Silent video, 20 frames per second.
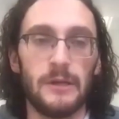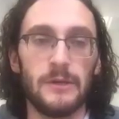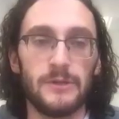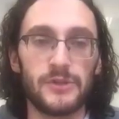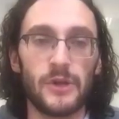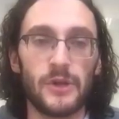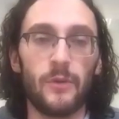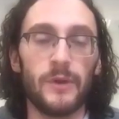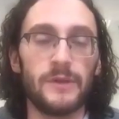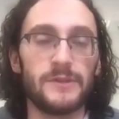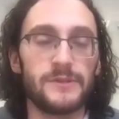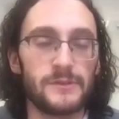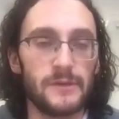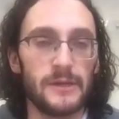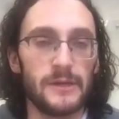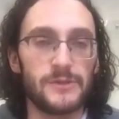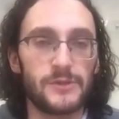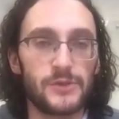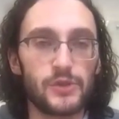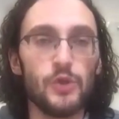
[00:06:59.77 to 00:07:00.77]
So
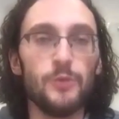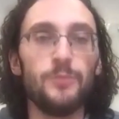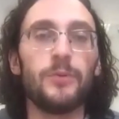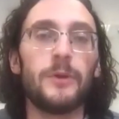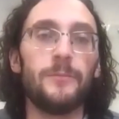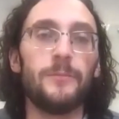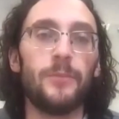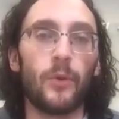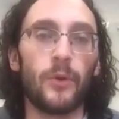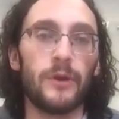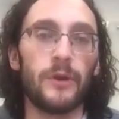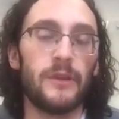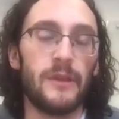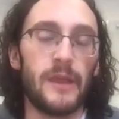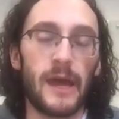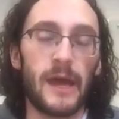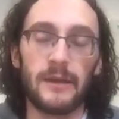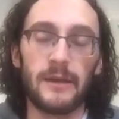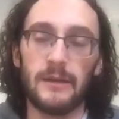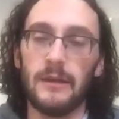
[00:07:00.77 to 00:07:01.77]
it's super important
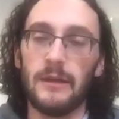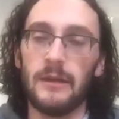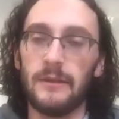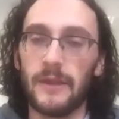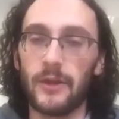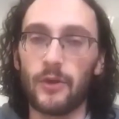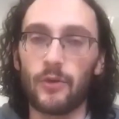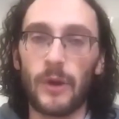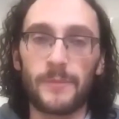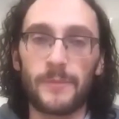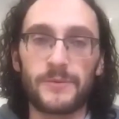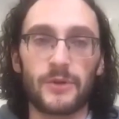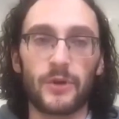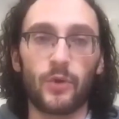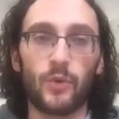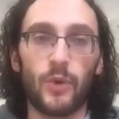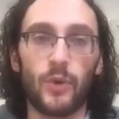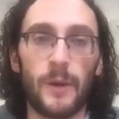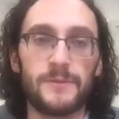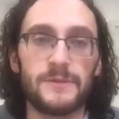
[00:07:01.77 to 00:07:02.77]
that your reps are
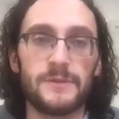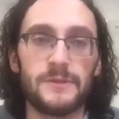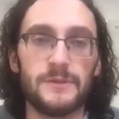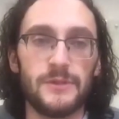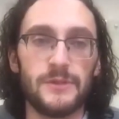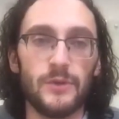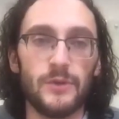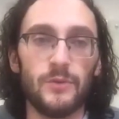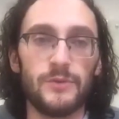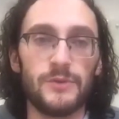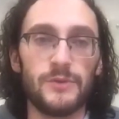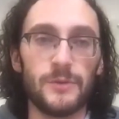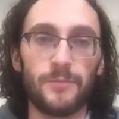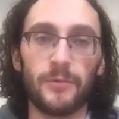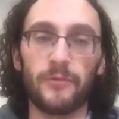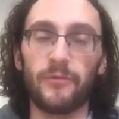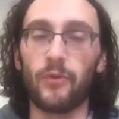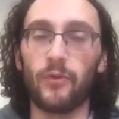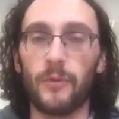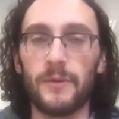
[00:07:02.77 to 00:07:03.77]
equipped to
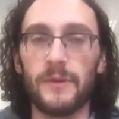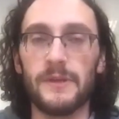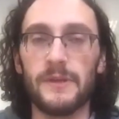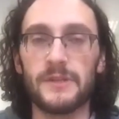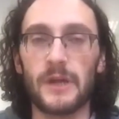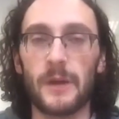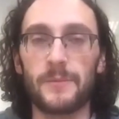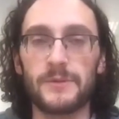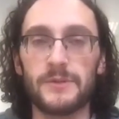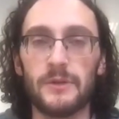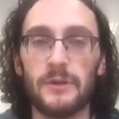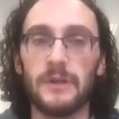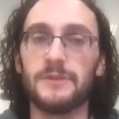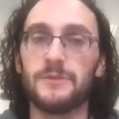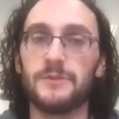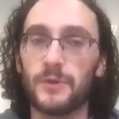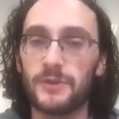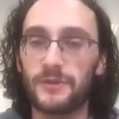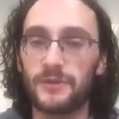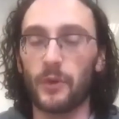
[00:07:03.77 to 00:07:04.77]
perform in these
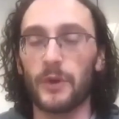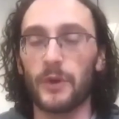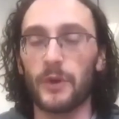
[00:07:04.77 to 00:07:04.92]
opportunities, which of